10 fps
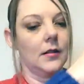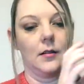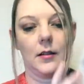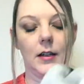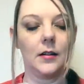
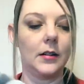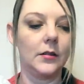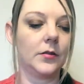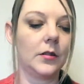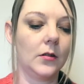And then I
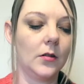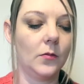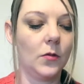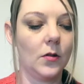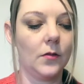also
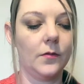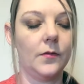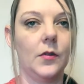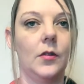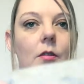got one
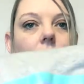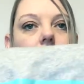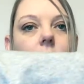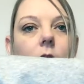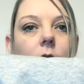for
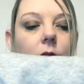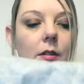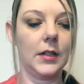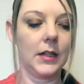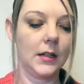
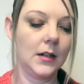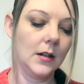Sophie,